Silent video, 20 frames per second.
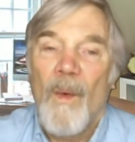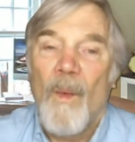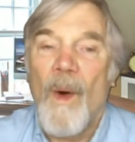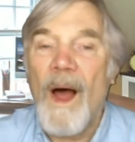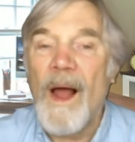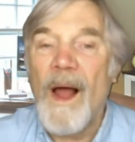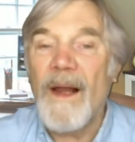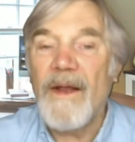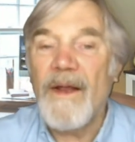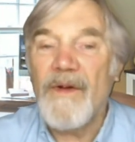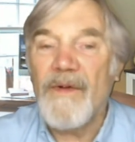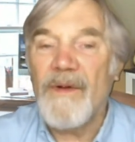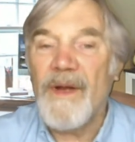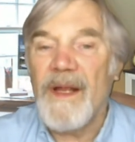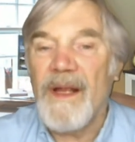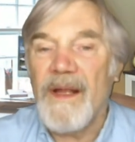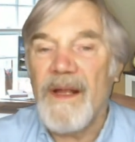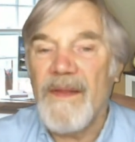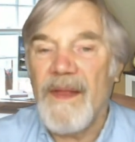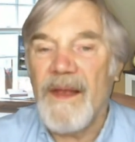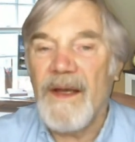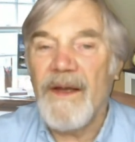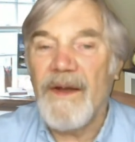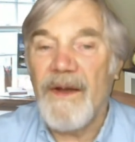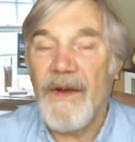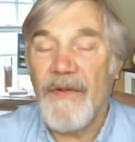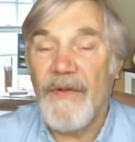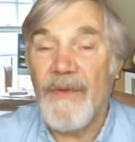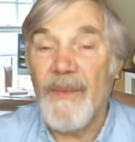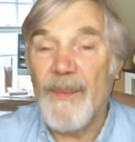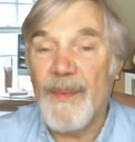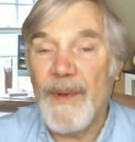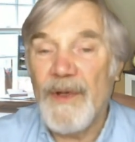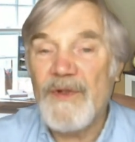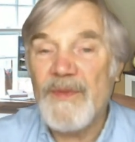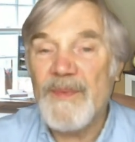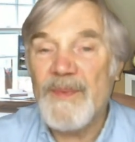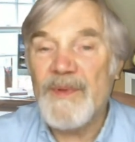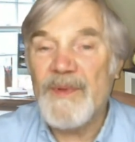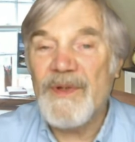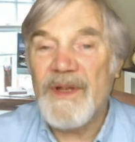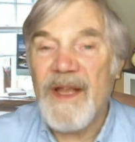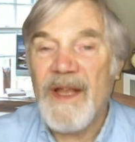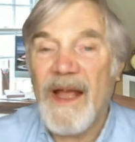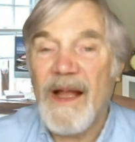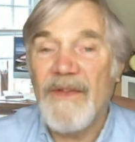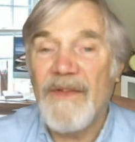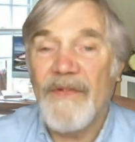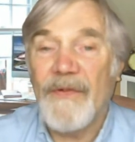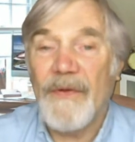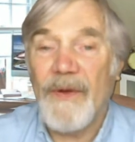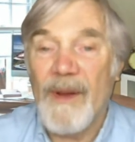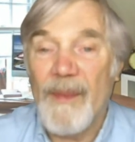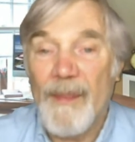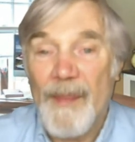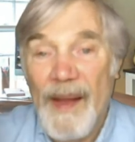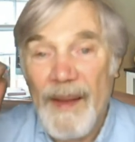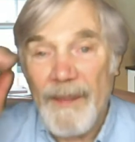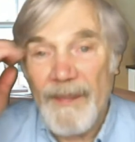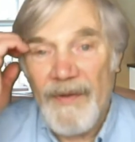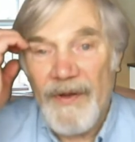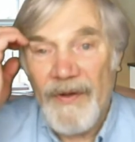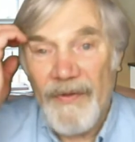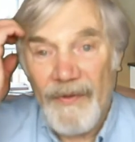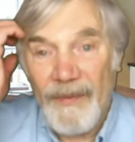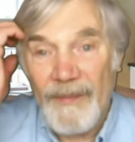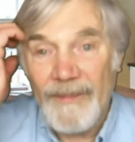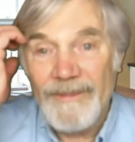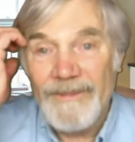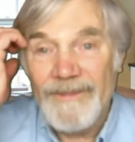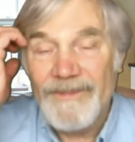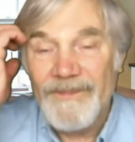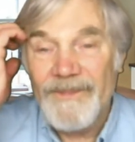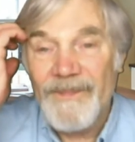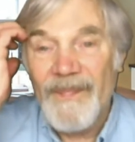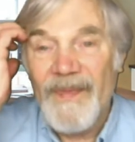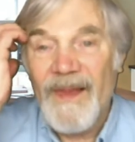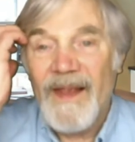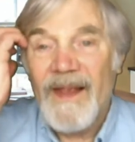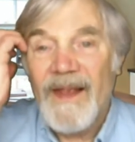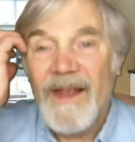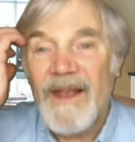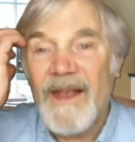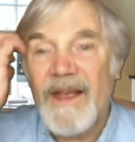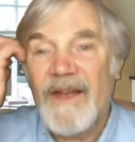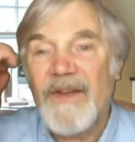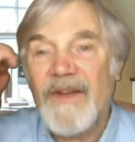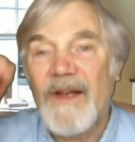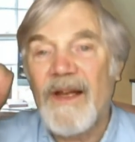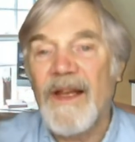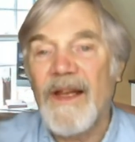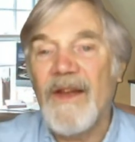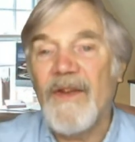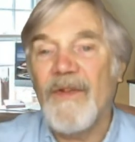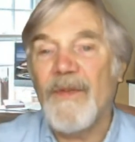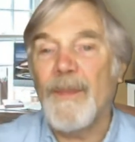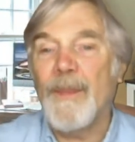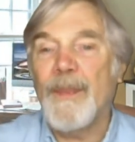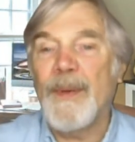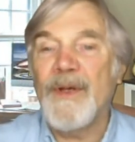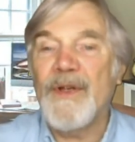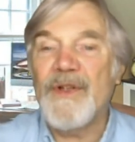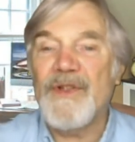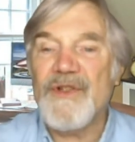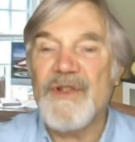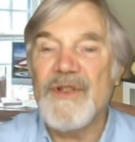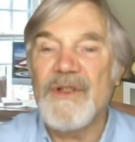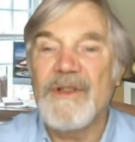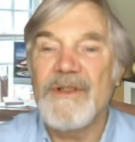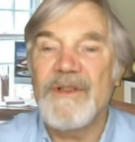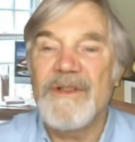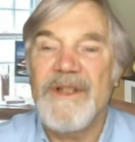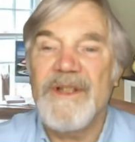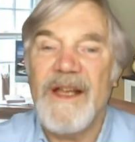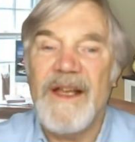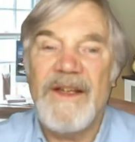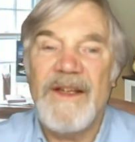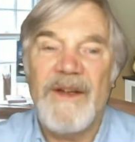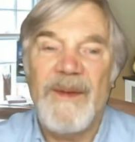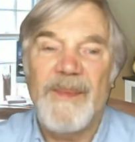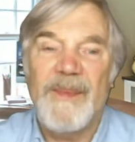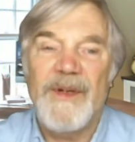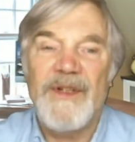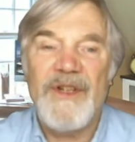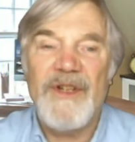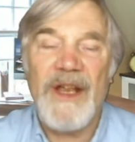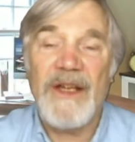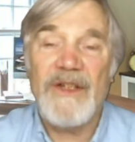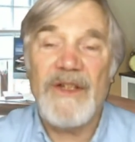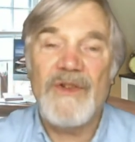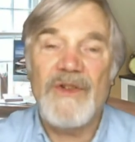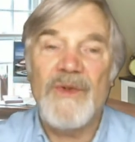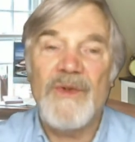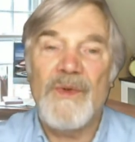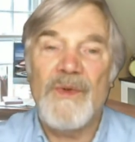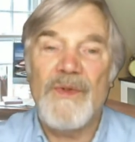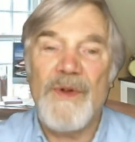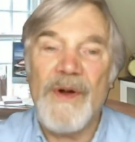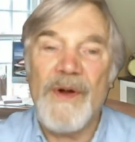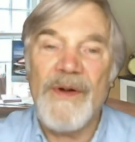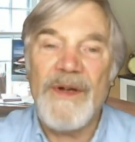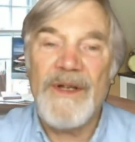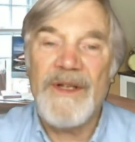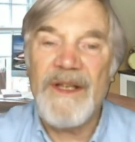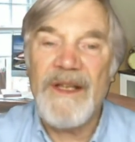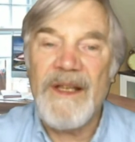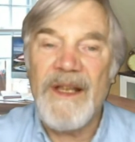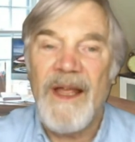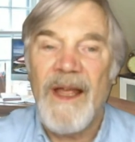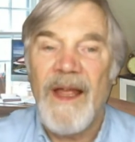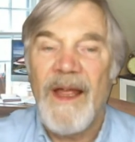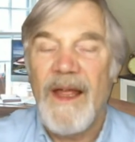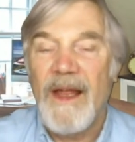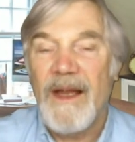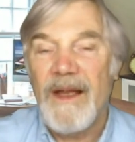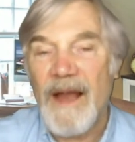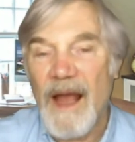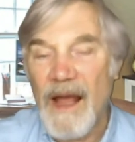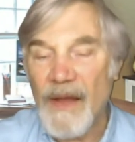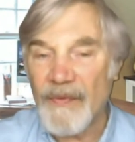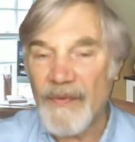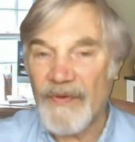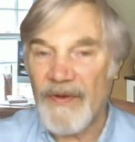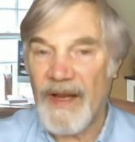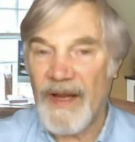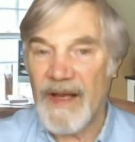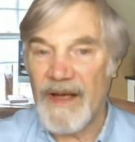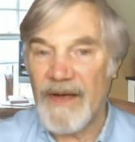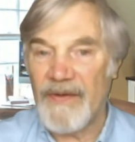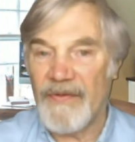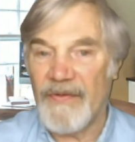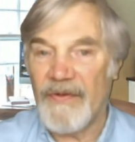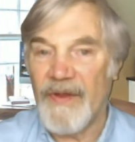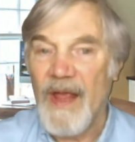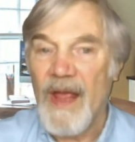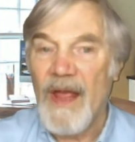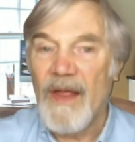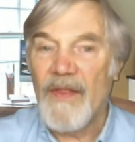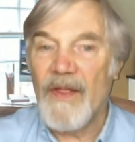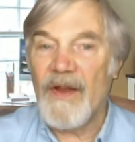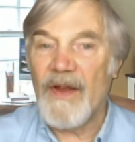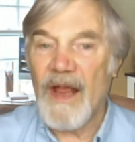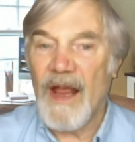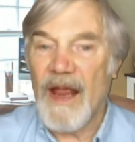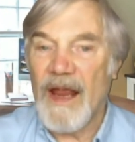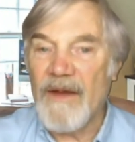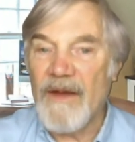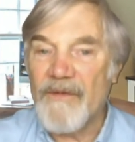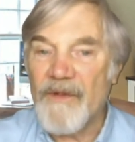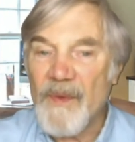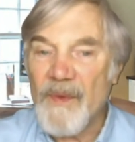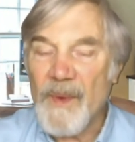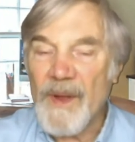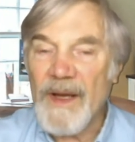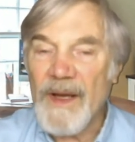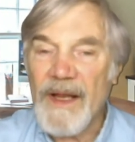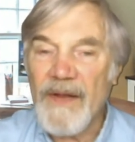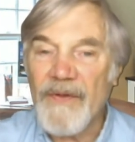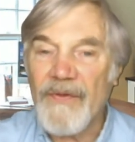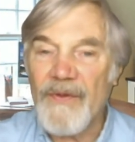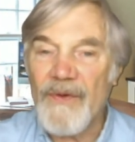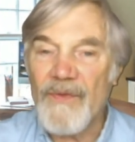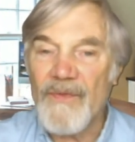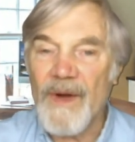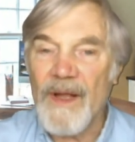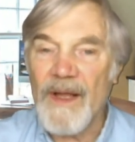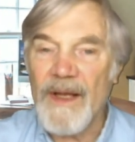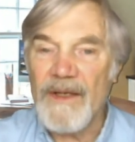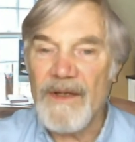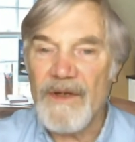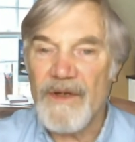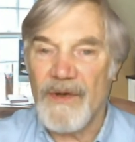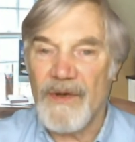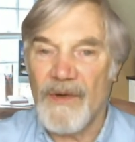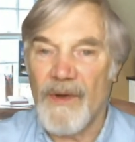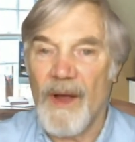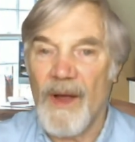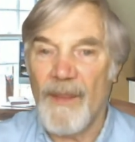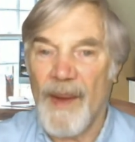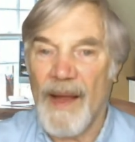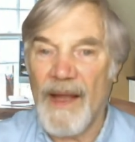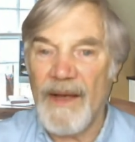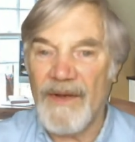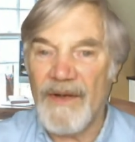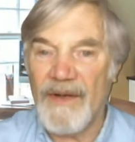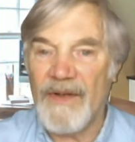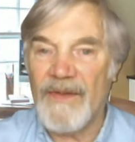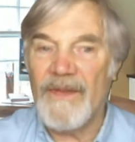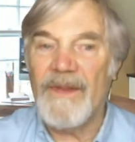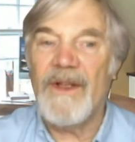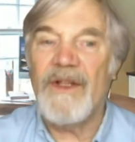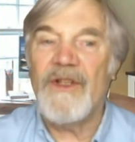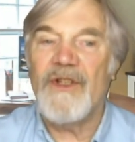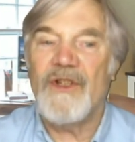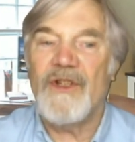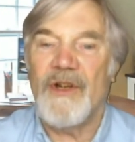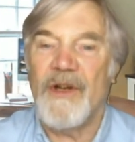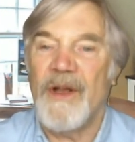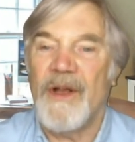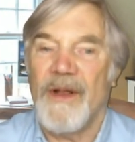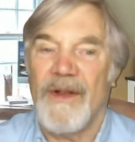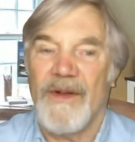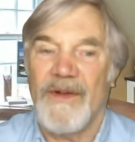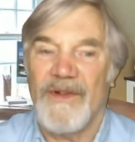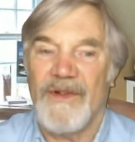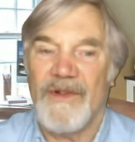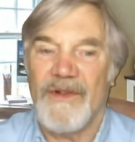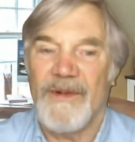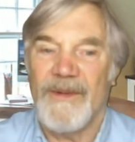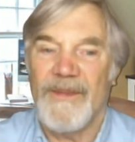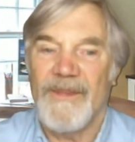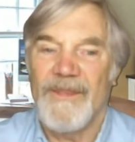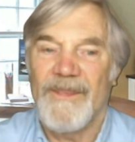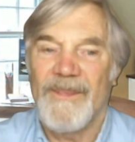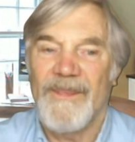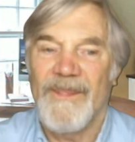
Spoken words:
While agreeing that it is impossible to cancel a baptism, Italy's Personal Data Protection Authority now states that everyone has the right to abandon the church.